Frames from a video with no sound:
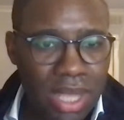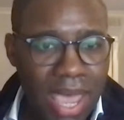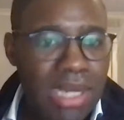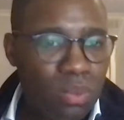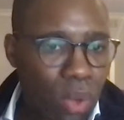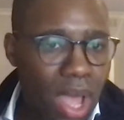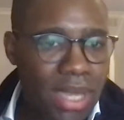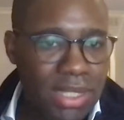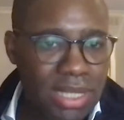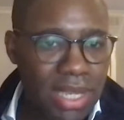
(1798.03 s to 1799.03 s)
and why
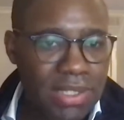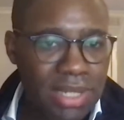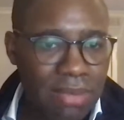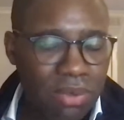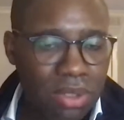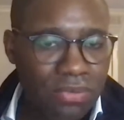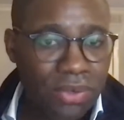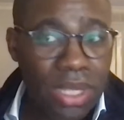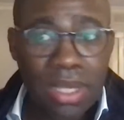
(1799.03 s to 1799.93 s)
it takes a level of